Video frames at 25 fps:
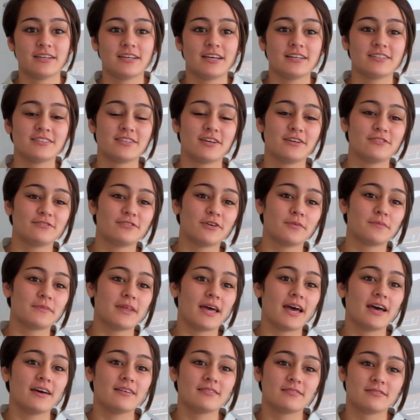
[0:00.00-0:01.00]
So from
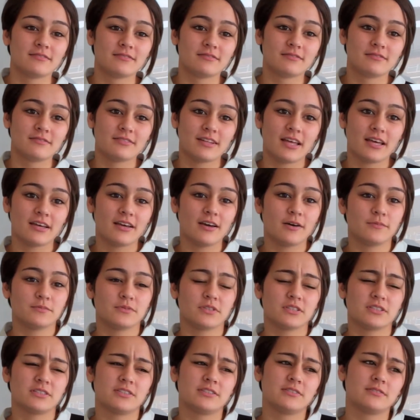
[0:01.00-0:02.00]
that helped
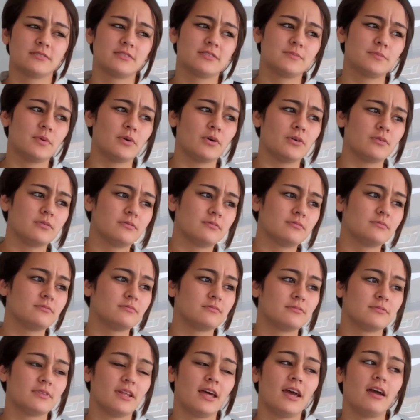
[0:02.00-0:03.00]
us spot
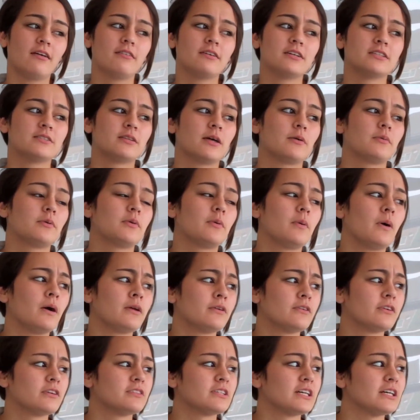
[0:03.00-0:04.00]
the areas that we
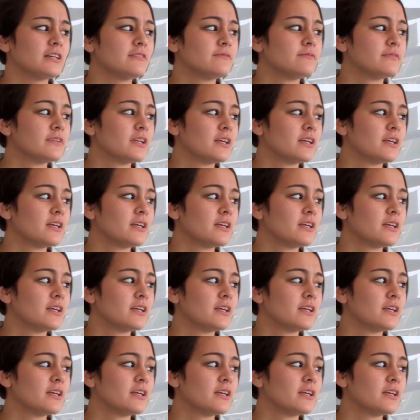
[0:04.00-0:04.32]
weren't good at.